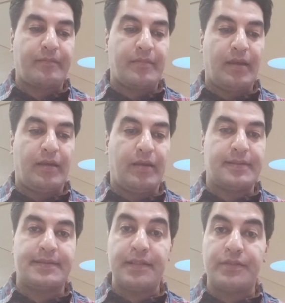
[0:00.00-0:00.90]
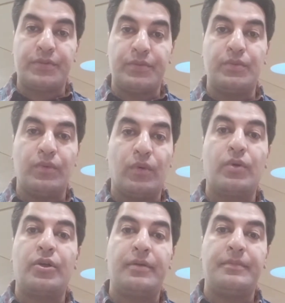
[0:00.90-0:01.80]
uh, sick too
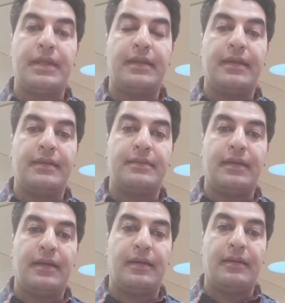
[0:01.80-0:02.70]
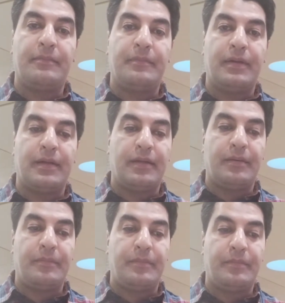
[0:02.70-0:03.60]
or they get um,
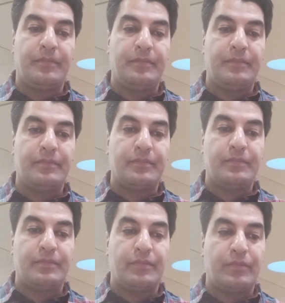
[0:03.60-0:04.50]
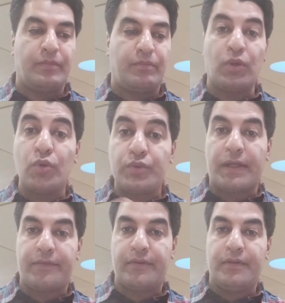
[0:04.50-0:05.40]
um, polluted.
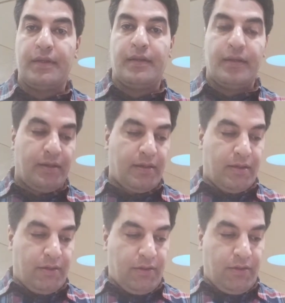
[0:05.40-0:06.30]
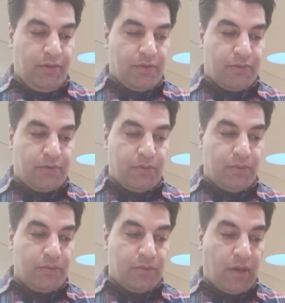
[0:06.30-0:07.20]

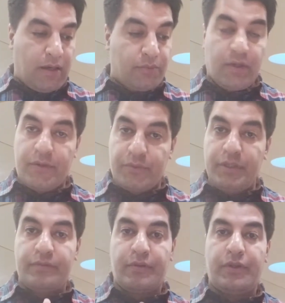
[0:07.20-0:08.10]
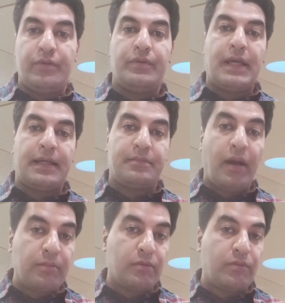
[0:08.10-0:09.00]
So I want to read for you that
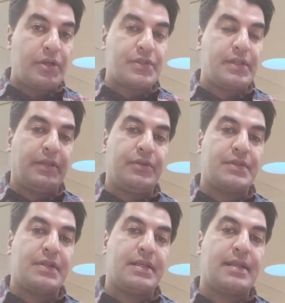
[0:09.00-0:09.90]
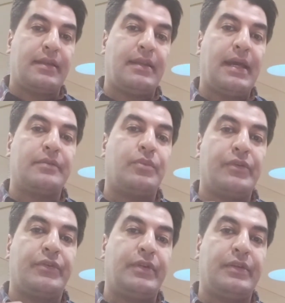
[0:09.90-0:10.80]
Bible verse that you says that that
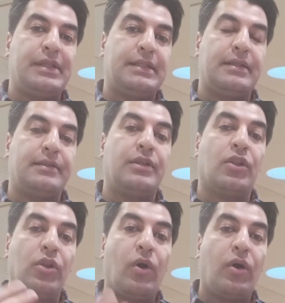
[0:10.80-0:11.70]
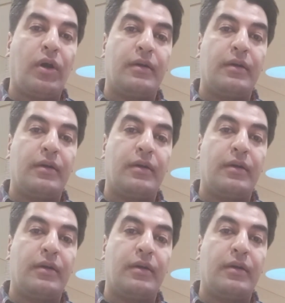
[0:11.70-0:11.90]
was the the law